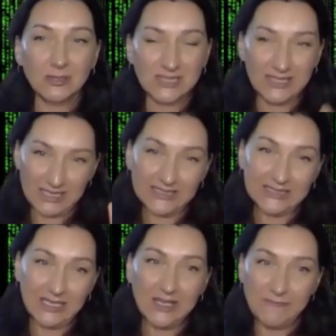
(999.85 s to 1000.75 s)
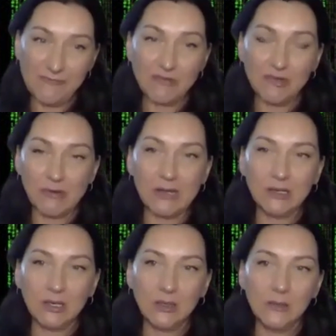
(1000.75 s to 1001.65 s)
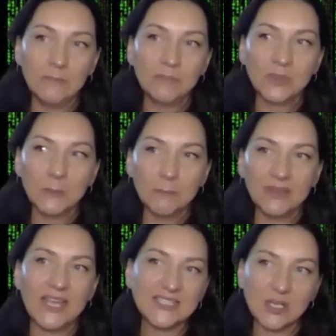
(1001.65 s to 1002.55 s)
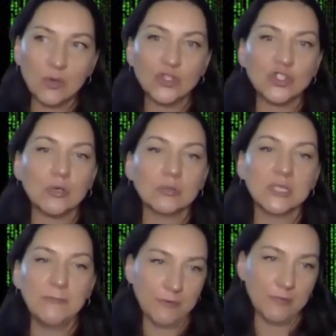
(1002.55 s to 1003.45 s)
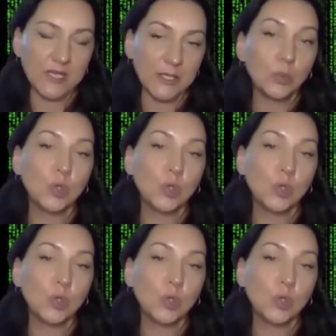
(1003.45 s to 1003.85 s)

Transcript: because, like I say, I'm very radical, but that's how it shows up for me.